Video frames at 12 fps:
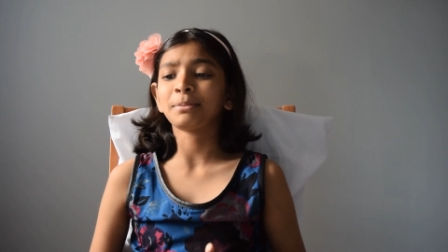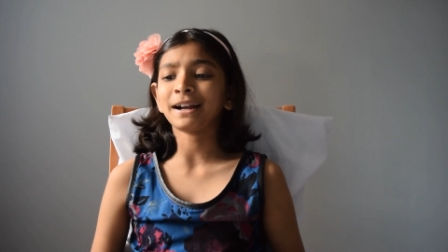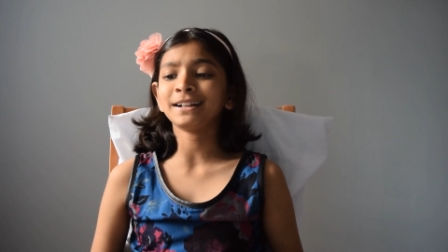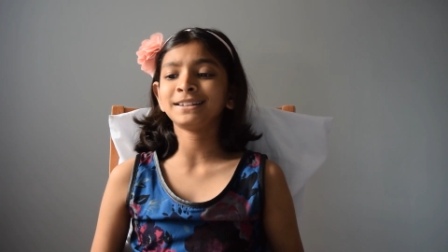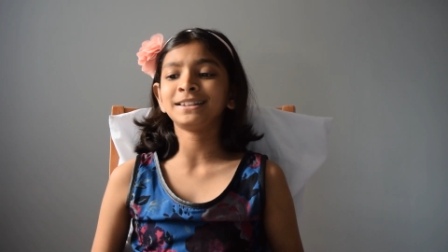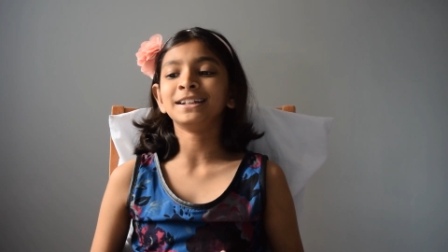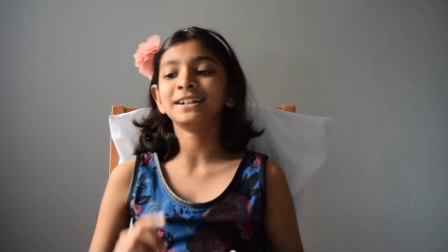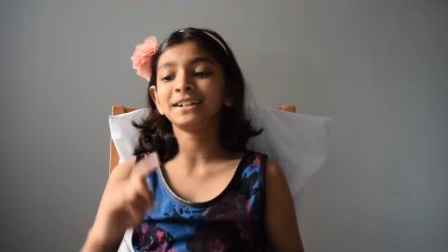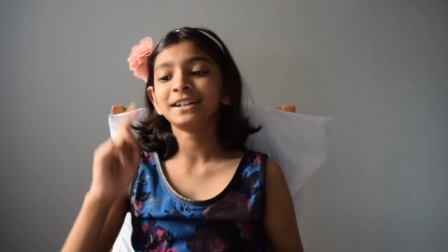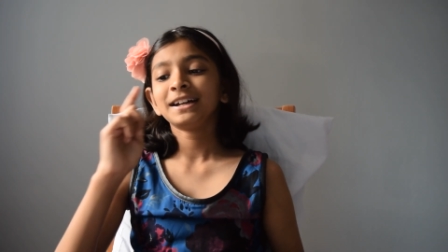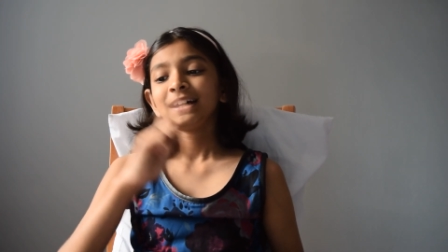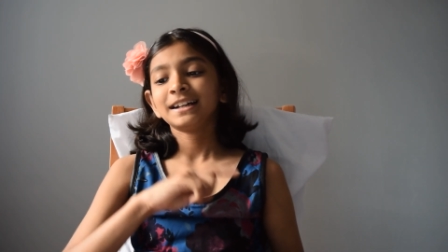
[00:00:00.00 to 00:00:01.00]
bad at the
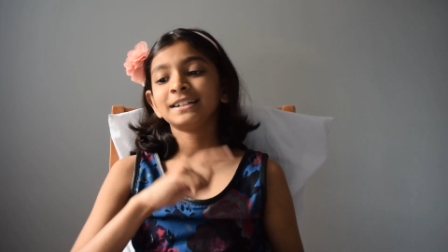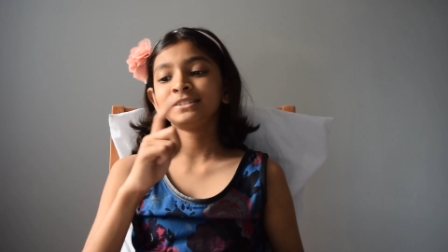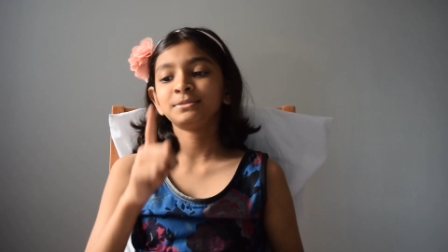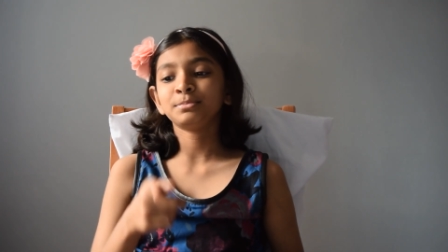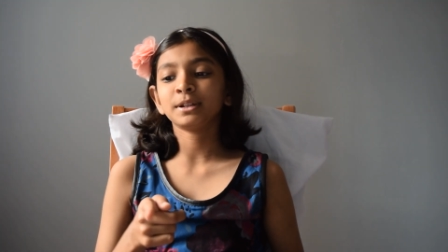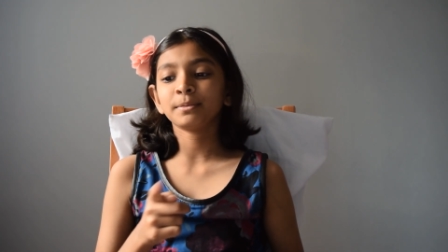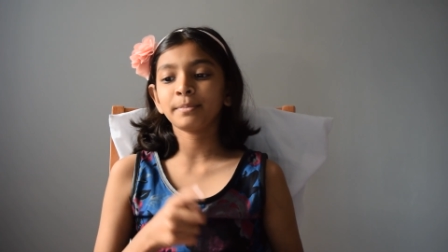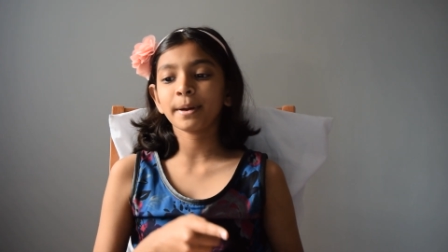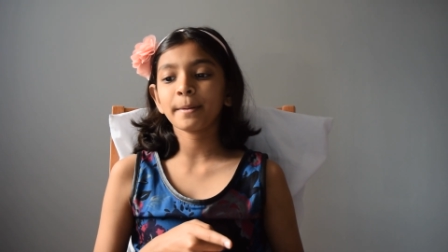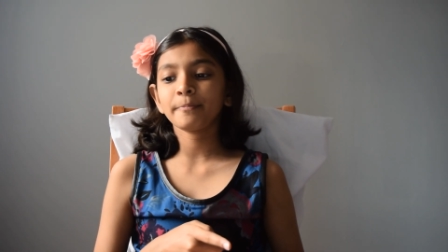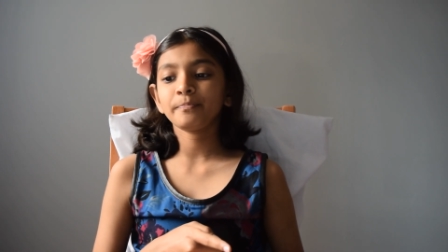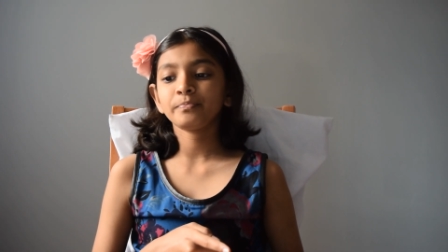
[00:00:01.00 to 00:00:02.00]
SB
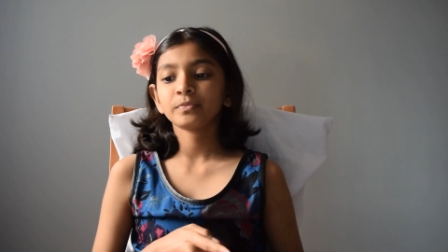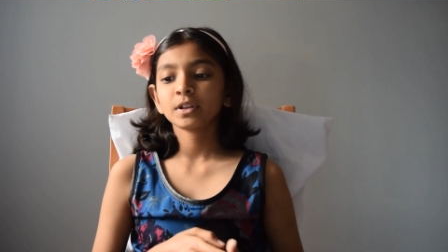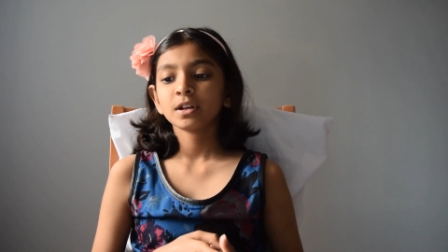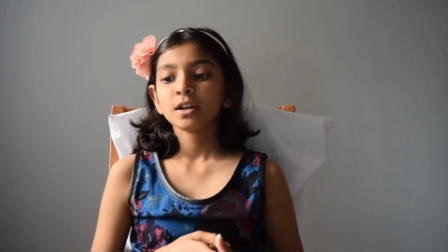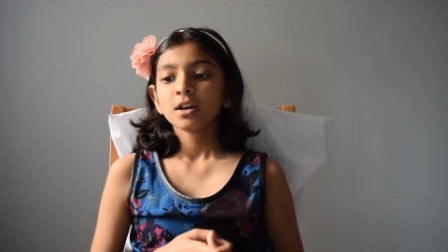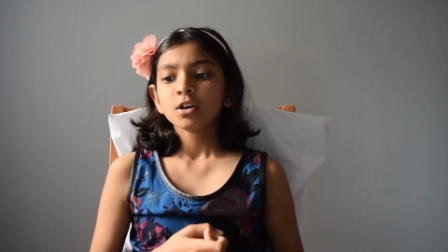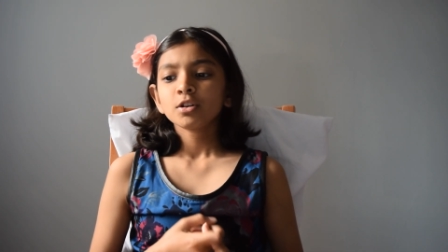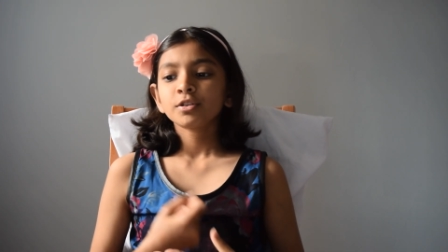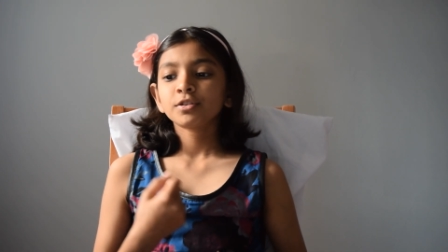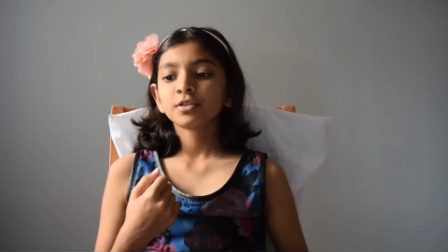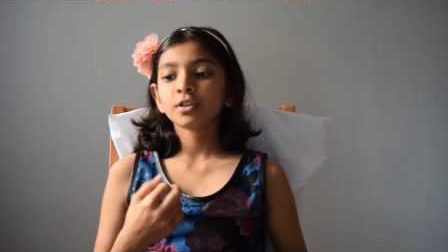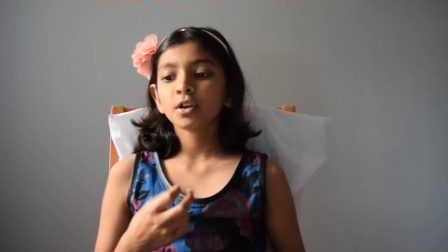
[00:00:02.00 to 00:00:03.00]
bit.
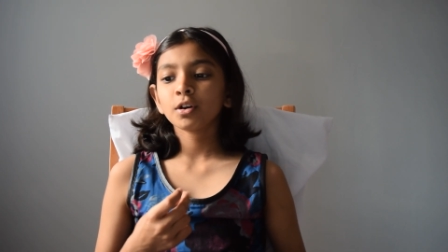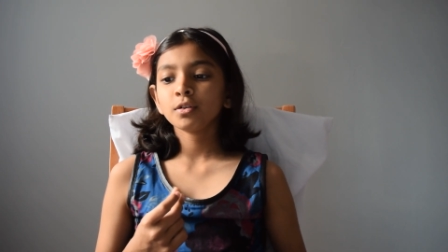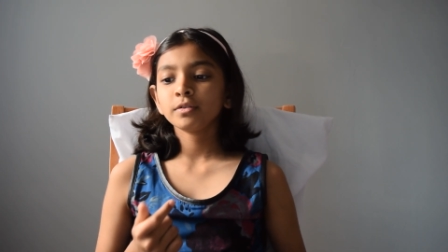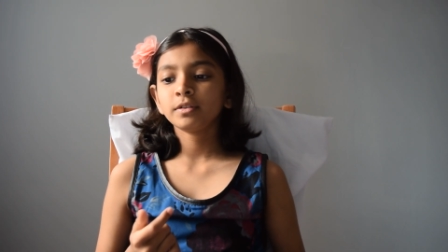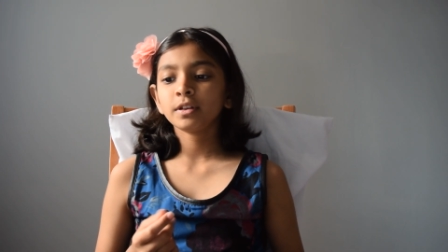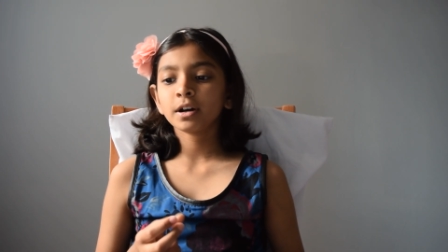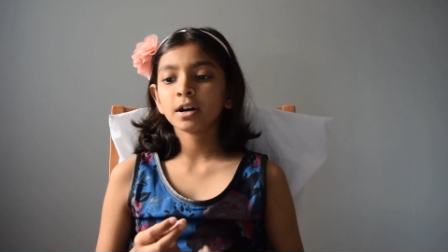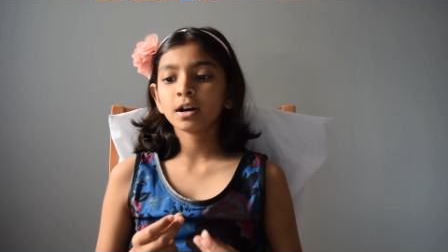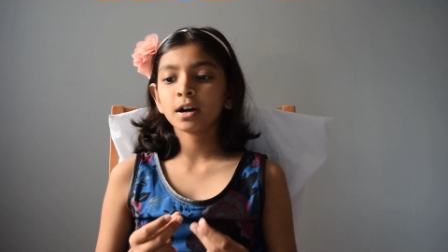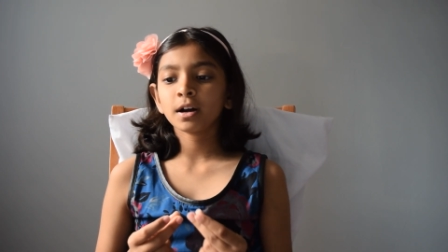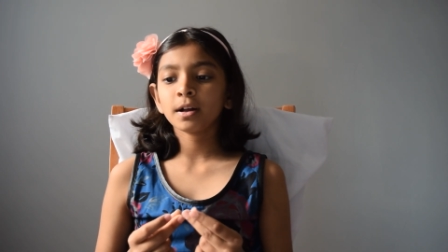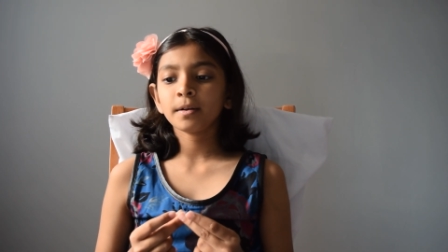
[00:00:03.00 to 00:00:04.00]
So
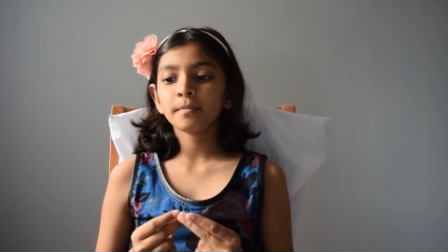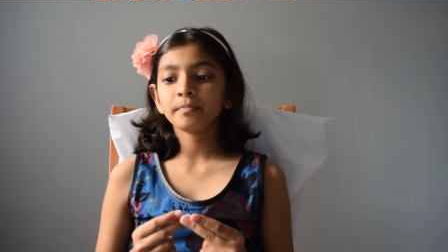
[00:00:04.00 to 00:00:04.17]
the